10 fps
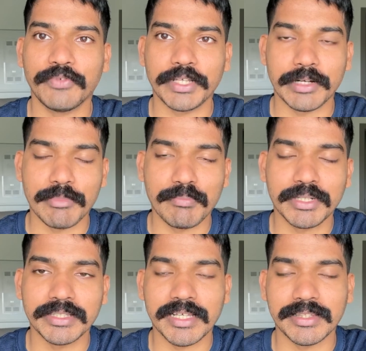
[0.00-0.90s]
we
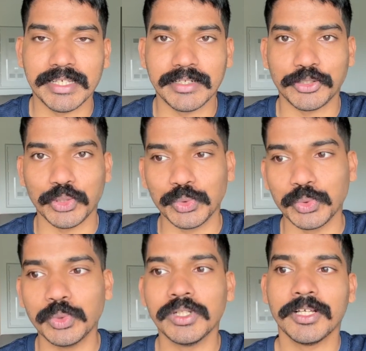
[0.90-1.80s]
remember that there are
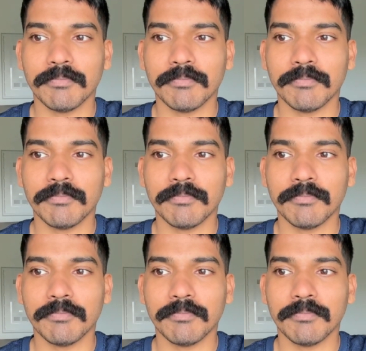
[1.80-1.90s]
two